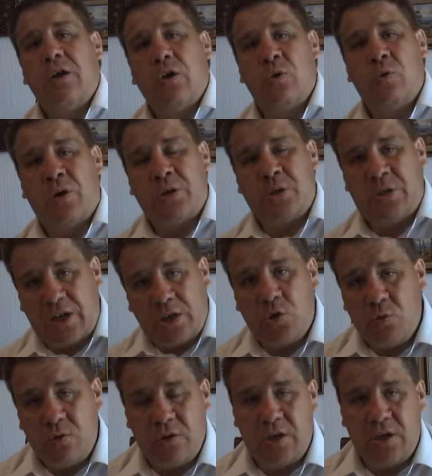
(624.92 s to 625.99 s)
who had
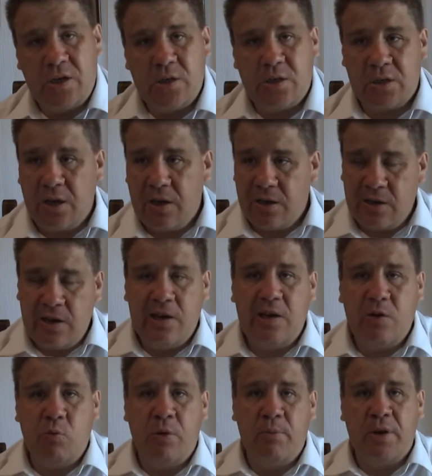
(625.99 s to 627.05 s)
sexual needs,
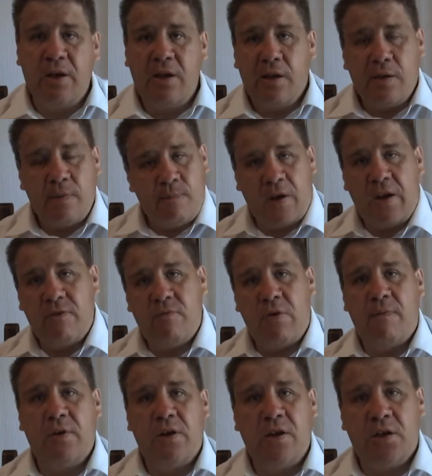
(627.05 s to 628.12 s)
needed women, invented
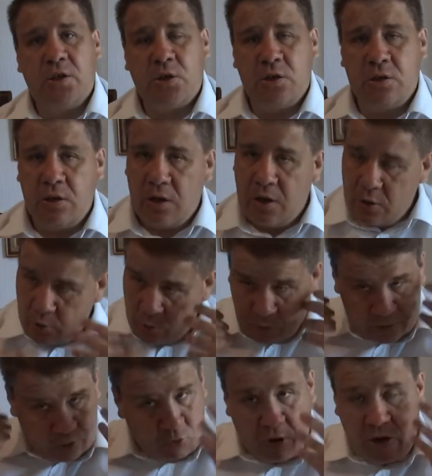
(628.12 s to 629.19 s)
revelation, who
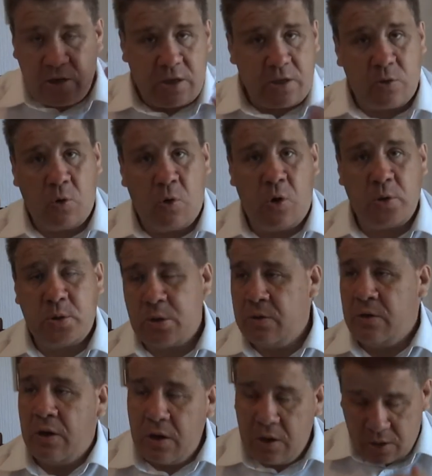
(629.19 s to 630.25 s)
had crazy thoughts
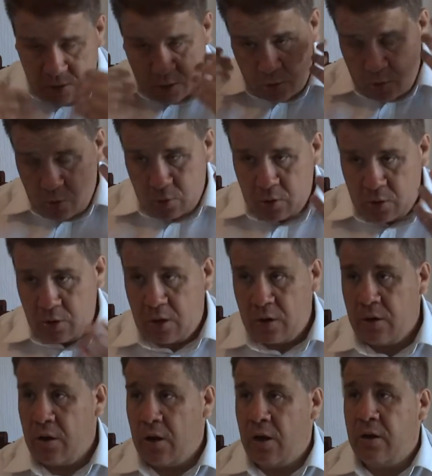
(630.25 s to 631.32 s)
and knew, uh,
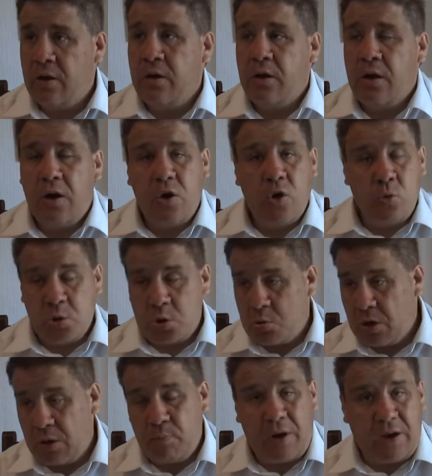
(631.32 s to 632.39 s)
and, and who was
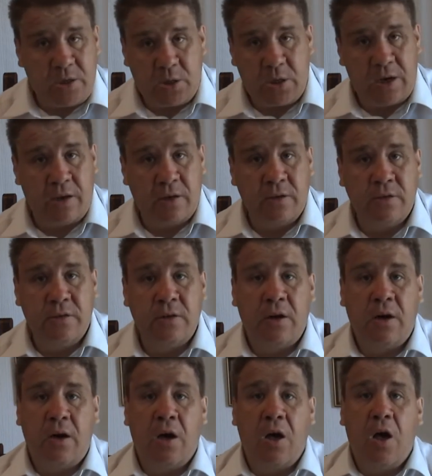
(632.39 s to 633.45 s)
tricked by
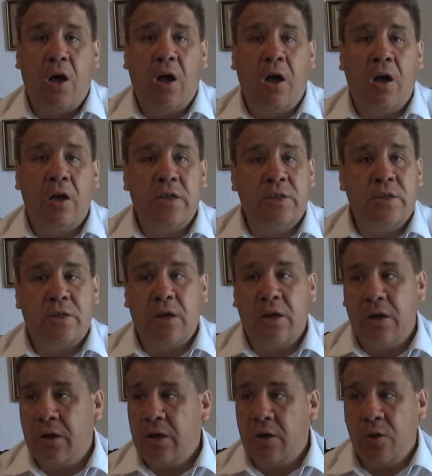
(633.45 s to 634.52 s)
Satan, and
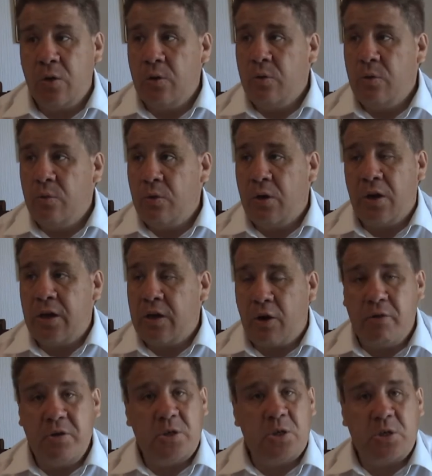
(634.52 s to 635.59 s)
uh, who
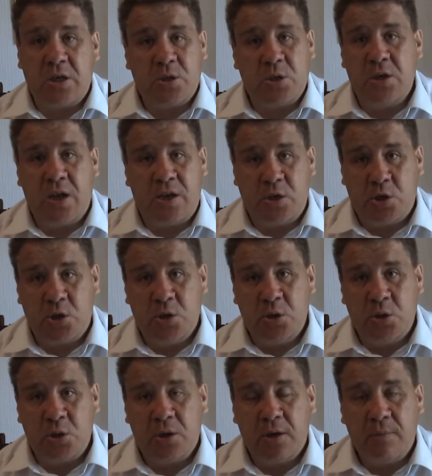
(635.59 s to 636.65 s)
encouraged
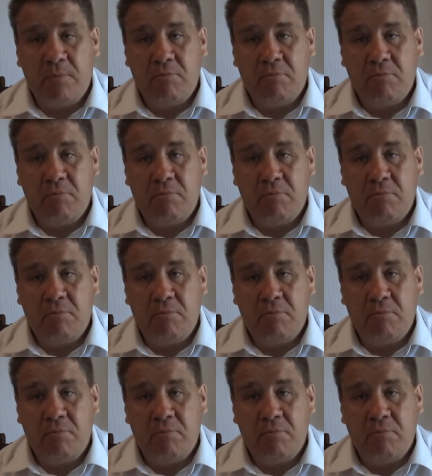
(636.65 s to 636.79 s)
assassinations,